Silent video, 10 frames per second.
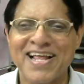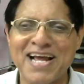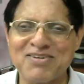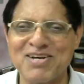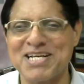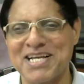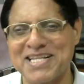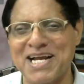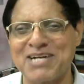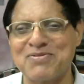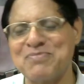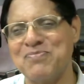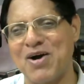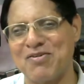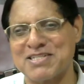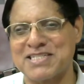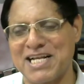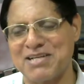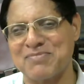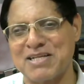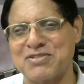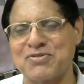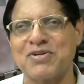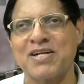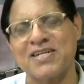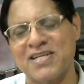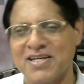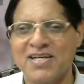That boy was telling my student.